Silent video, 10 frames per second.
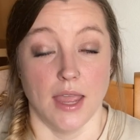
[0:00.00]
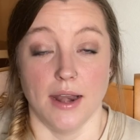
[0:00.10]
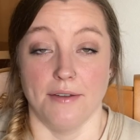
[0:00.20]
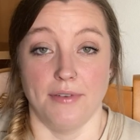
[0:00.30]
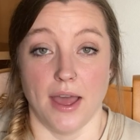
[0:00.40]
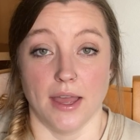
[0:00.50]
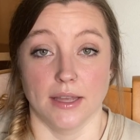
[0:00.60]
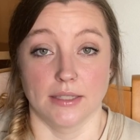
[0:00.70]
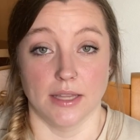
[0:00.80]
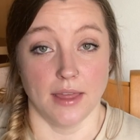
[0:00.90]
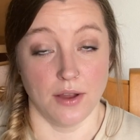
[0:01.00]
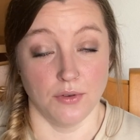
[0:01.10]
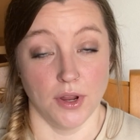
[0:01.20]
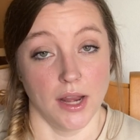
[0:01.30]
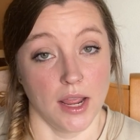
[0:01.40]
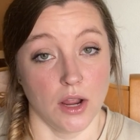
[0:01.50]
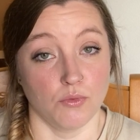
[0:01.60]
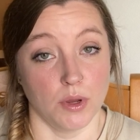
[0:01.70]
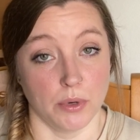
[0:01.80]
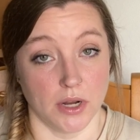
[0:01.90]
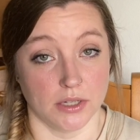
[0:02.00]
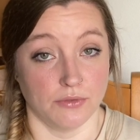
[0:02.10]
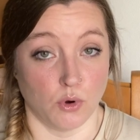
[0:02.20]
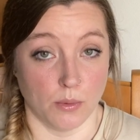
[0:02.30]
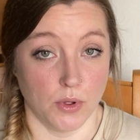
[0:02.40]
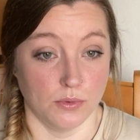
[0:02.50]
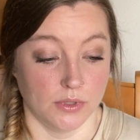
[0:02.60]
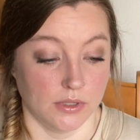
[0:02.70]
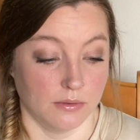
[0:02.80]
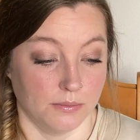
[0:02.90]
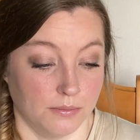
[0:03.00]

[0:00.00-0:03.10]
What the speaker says: It affects the thyroid and reproductive hormones.